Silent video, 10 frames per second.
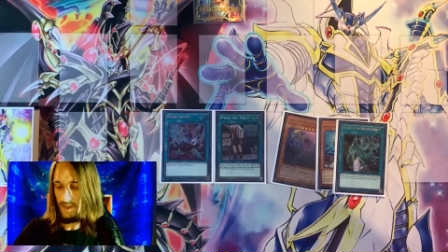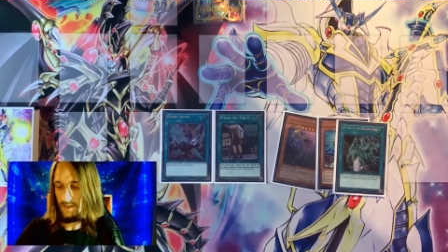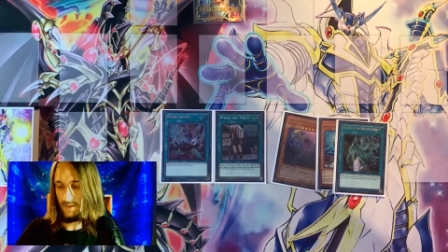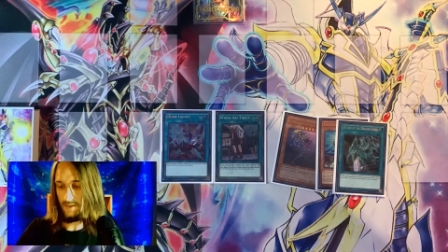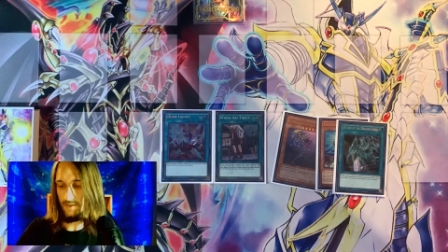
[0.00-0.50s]

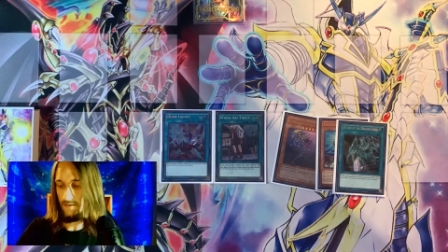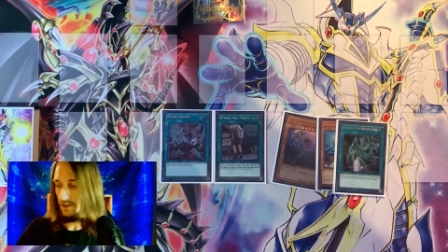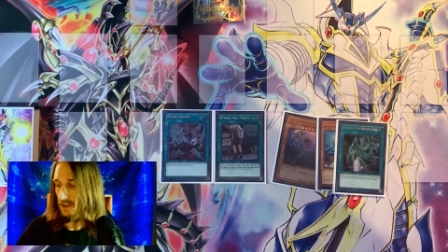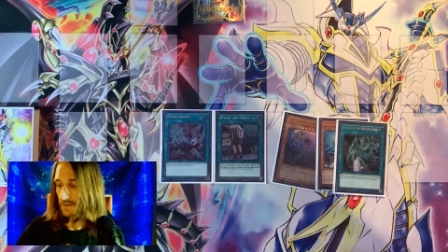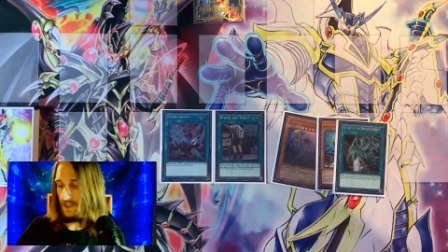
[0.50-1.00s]
So
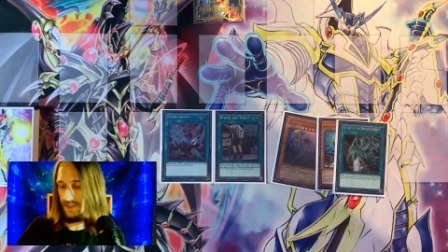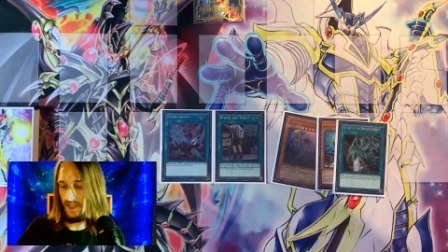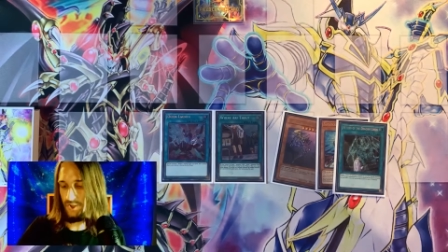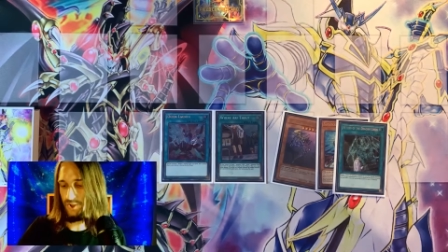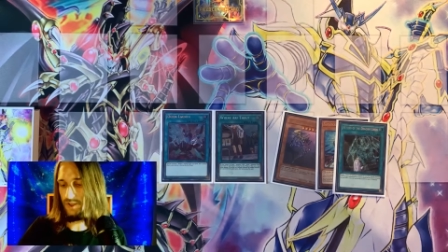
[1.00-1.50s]
that's
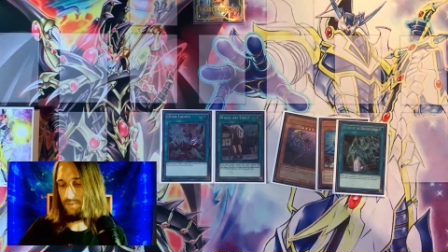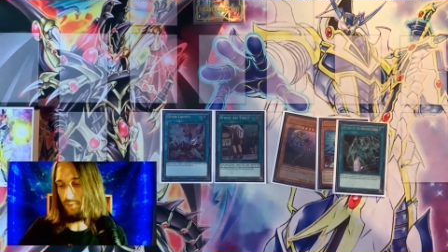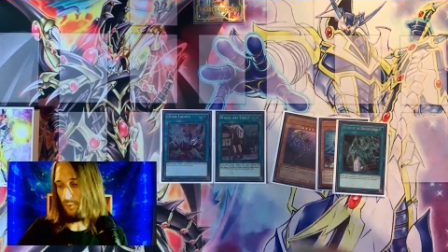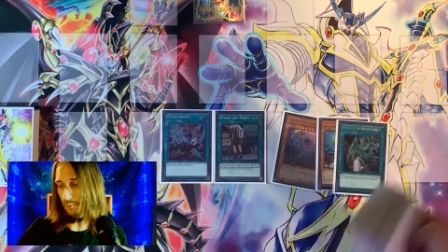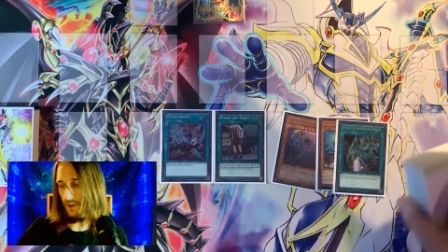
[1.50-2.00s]
actually a
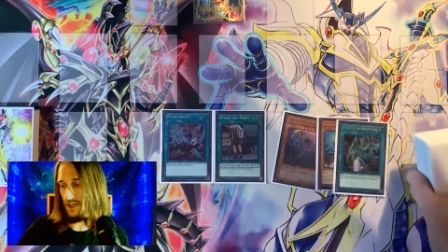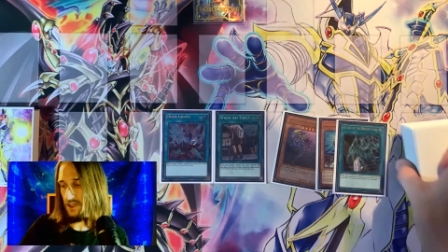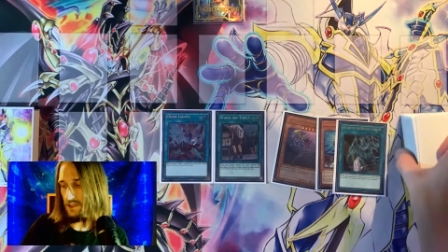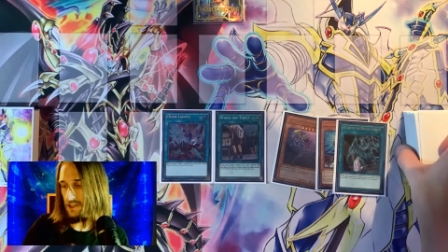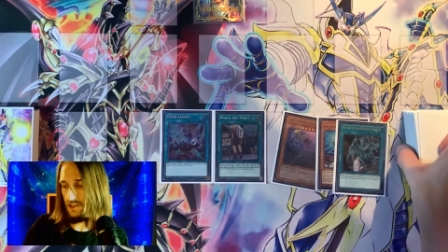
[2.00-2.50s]

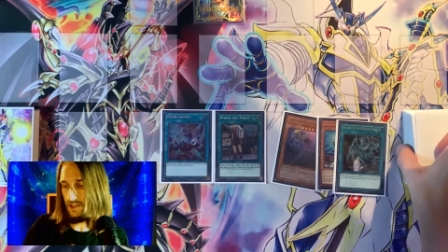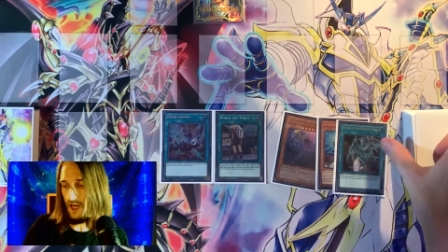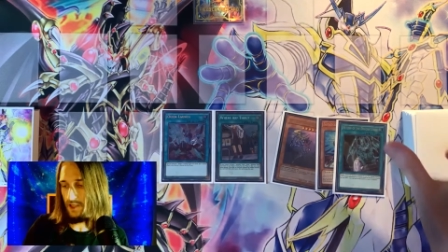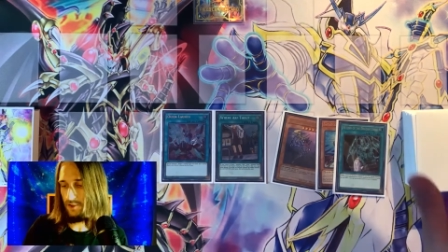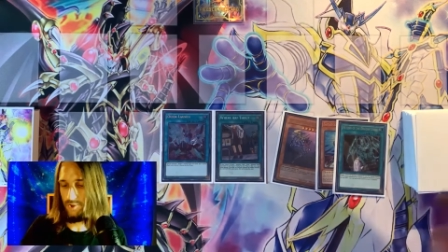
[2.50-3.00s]
pretty
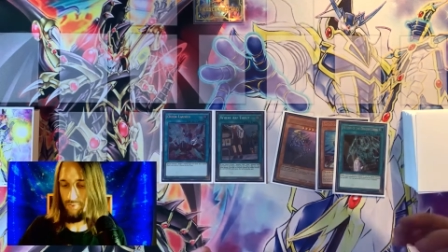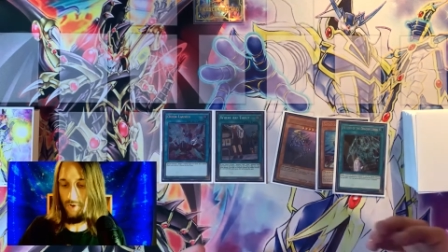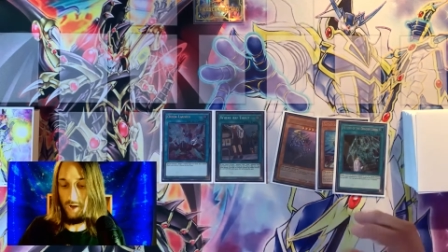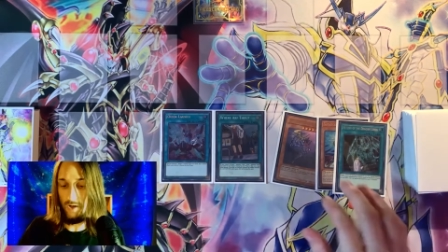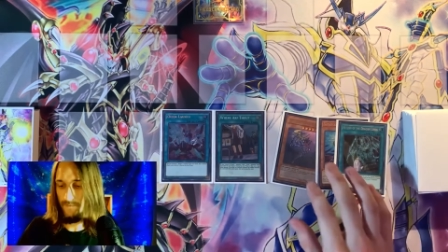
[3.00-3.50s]
standard
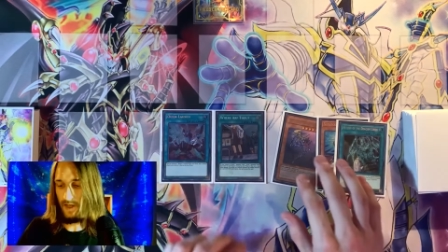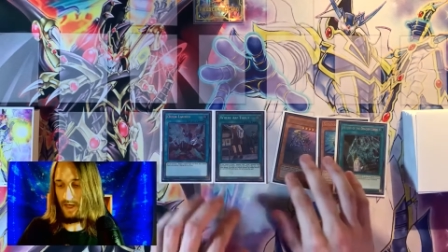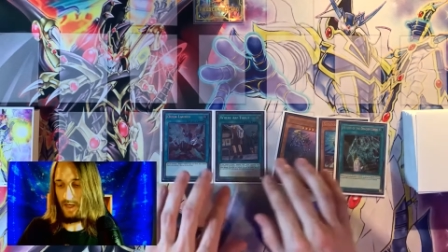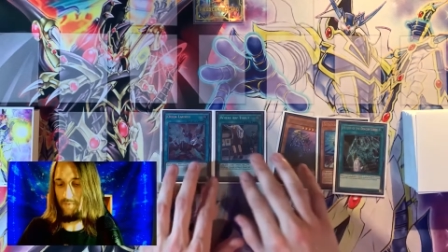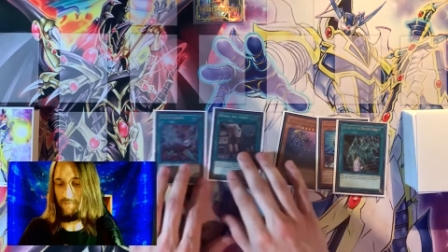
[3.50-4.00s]
draw
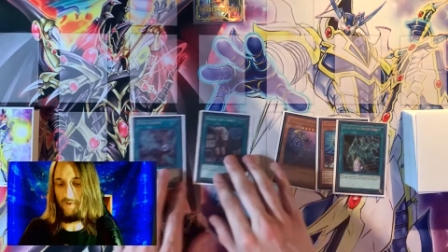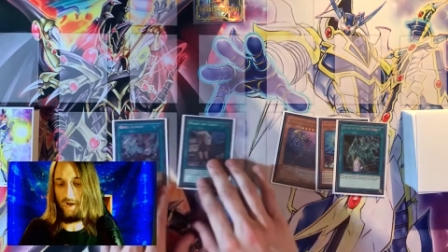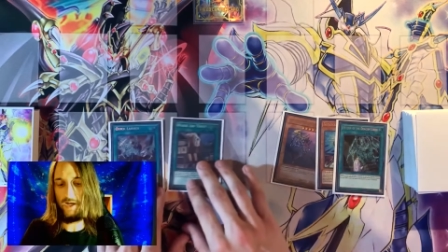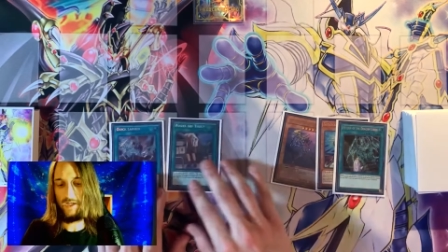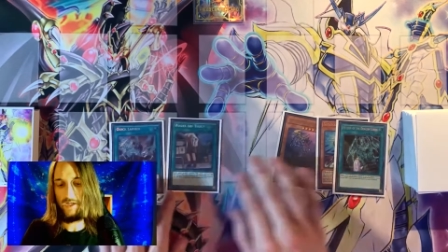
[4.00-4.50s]
that I would
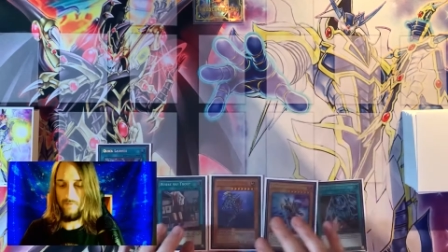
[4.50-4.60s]
find.